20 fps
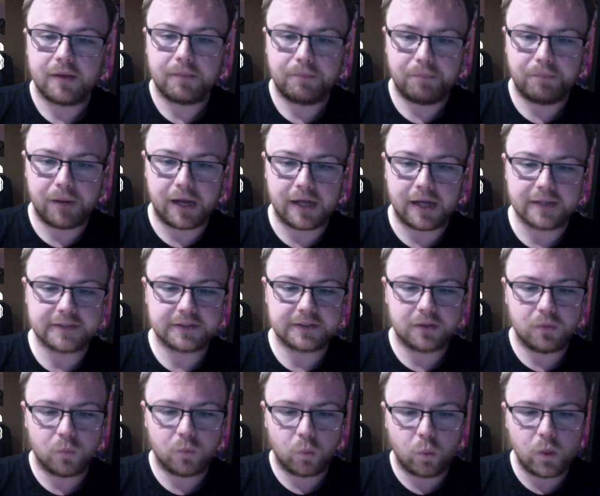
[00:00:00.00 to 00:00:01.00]
But
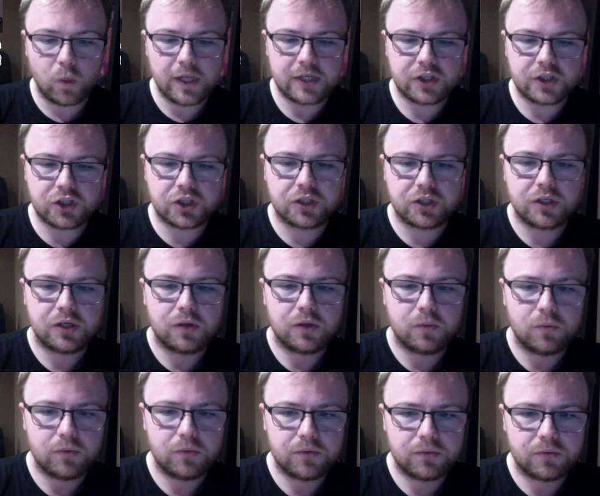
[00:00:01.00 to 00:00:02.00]
which
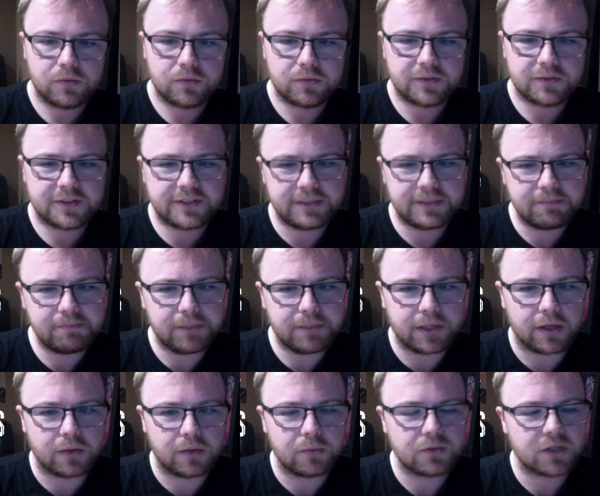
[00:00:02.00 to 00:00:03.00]

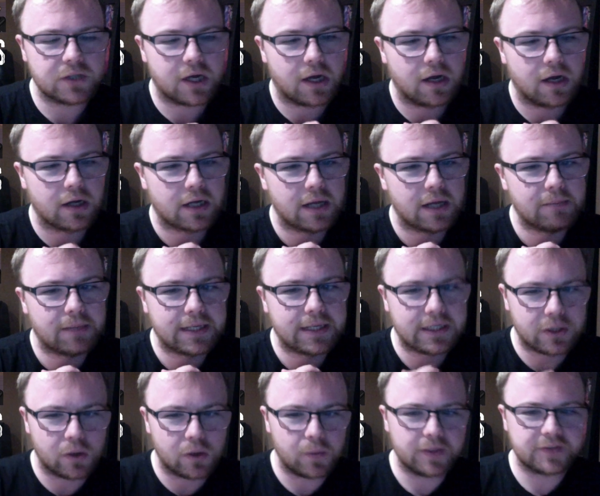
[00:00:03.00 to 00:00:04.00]
symbiote arc am I
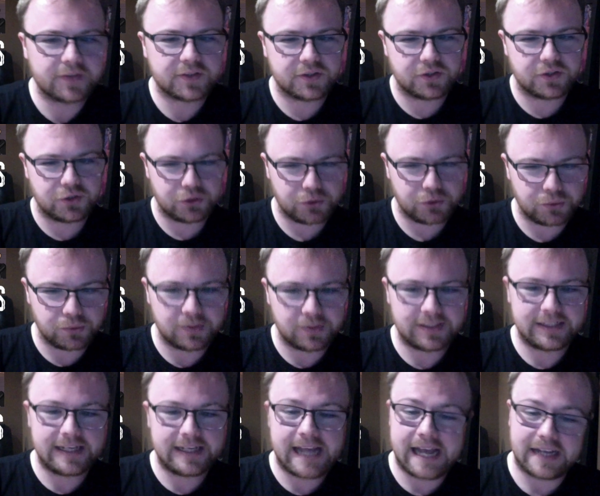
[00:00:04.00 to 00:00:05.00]
going to do
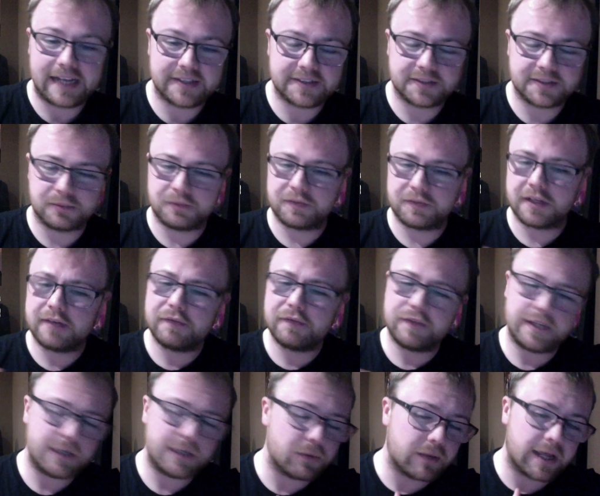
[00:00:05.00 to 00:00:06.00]
next? So we've done a
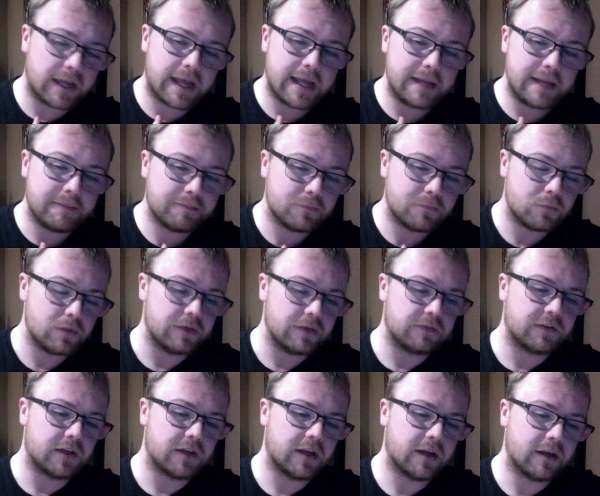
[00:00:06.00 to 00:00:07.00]
video game, we've
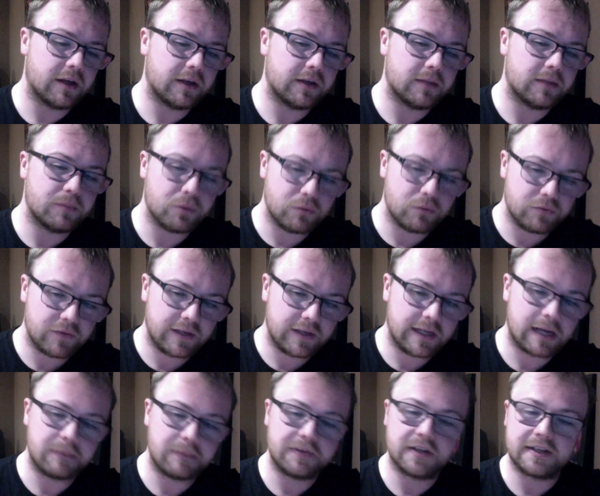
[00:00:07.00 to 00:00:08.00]
done a movie,
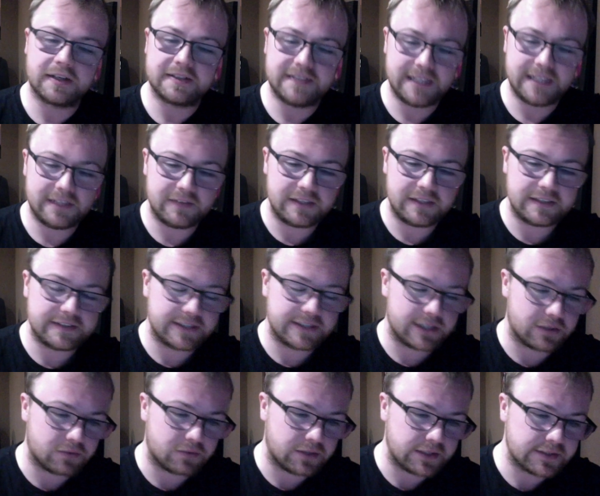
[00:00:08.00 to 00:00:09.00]
and we've done a TV
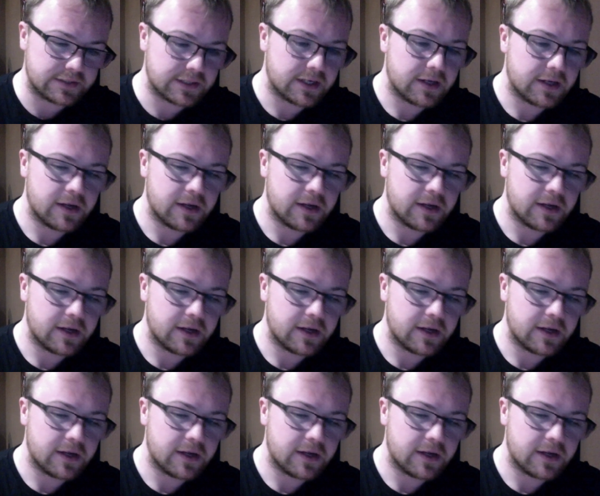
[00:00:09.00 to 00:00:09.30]
series.